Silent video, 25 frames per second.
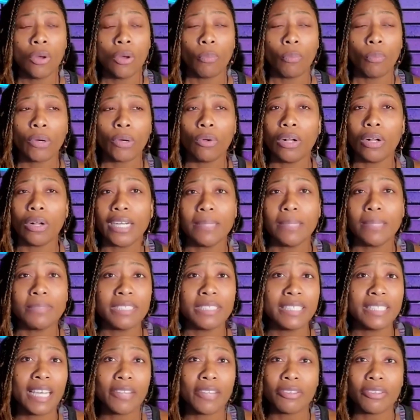We all come
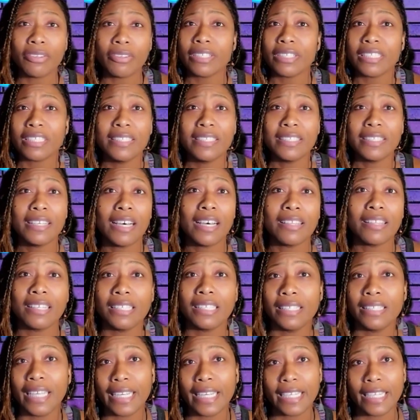together. There is
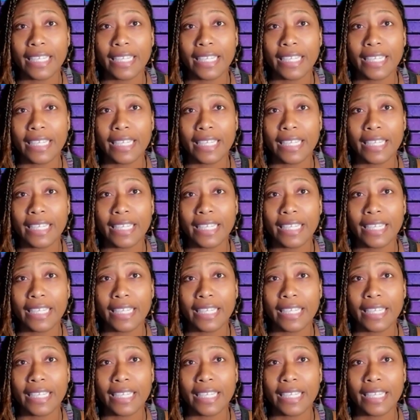nothing they